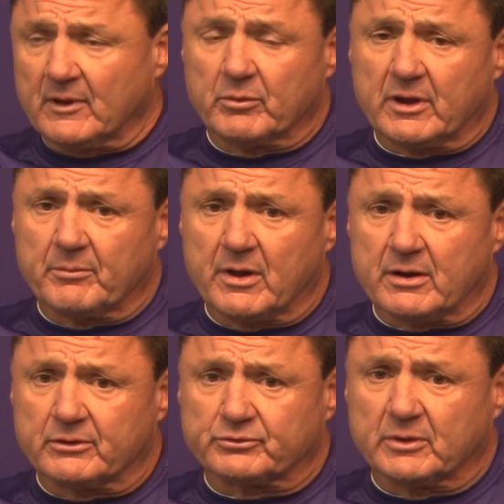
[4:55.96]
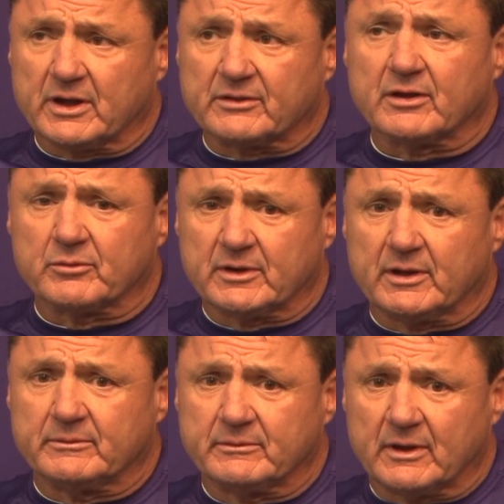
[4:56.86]
Did we get better this week? I think we
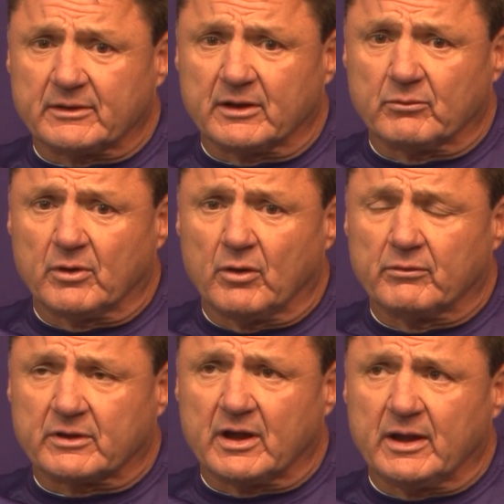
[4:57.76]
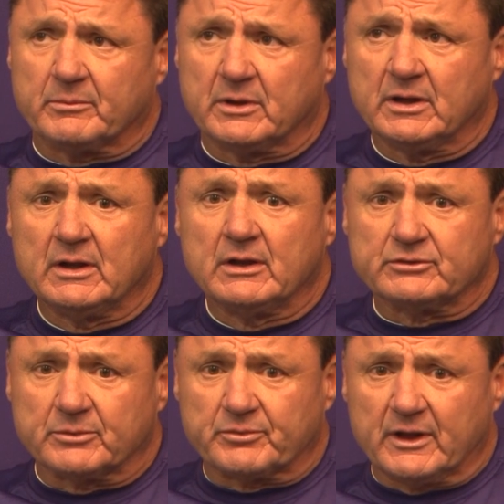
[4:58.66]
did. I think we overcame
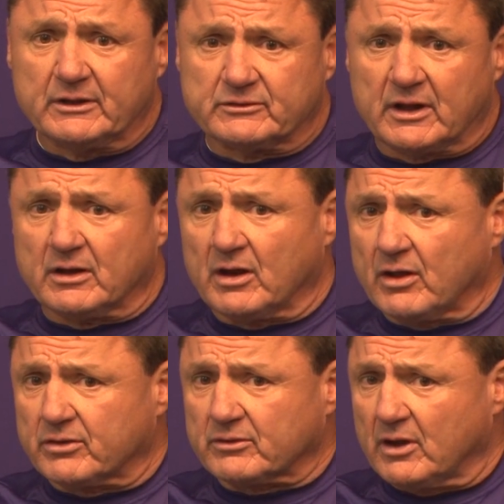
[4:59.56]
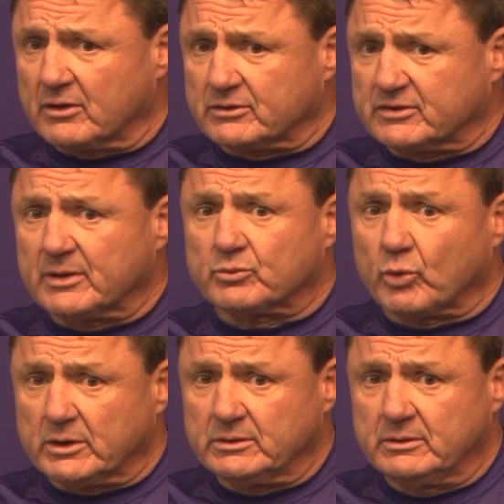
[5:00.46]
some things that other teams
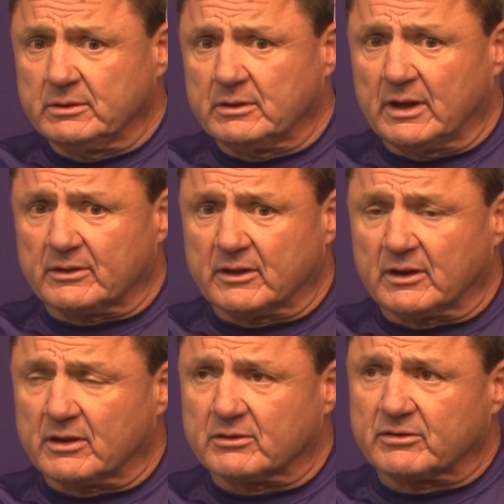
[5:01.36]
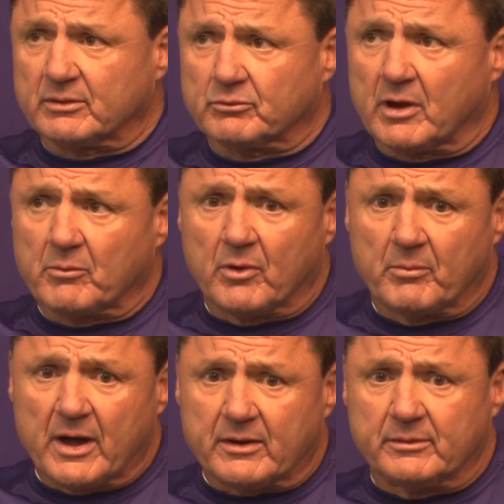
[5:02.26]
wouldn't. I think other teams
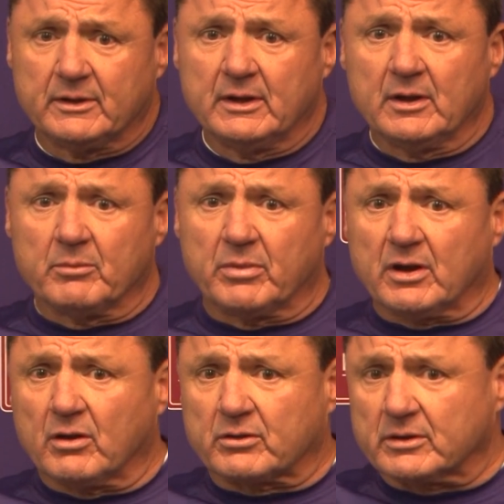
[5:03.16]
might have been